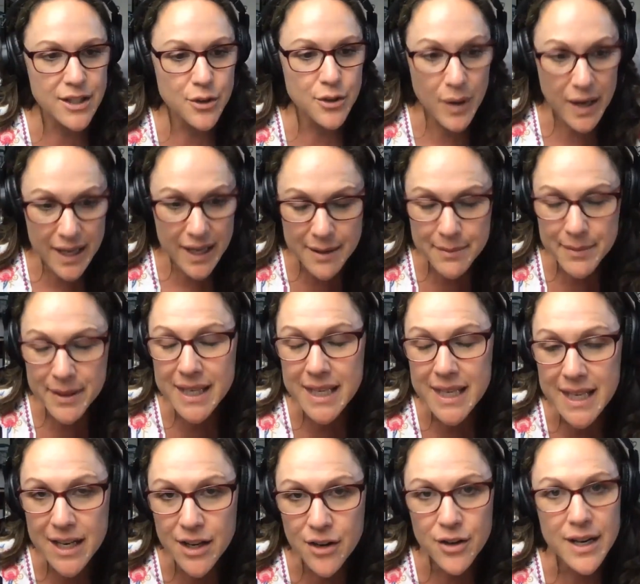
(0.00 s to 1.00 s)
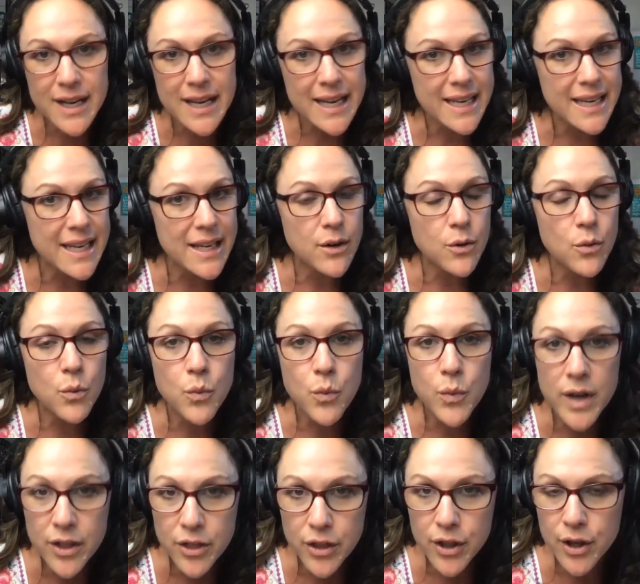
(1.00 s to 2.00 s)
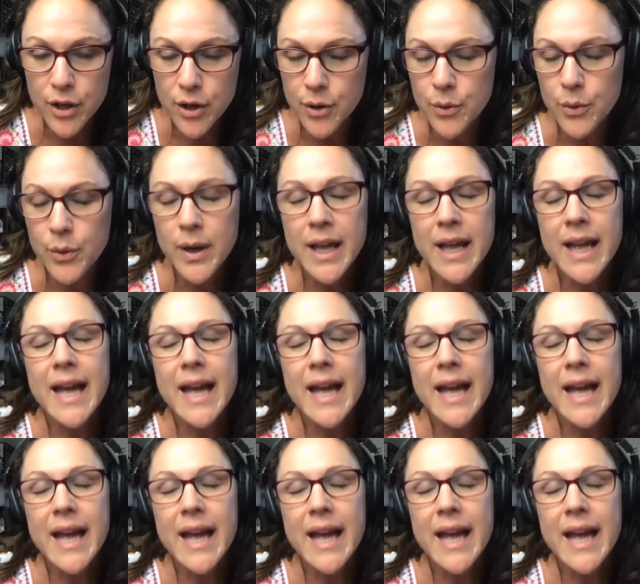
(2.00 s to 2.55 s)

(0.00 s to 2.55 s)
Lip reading: So I am here in it with you.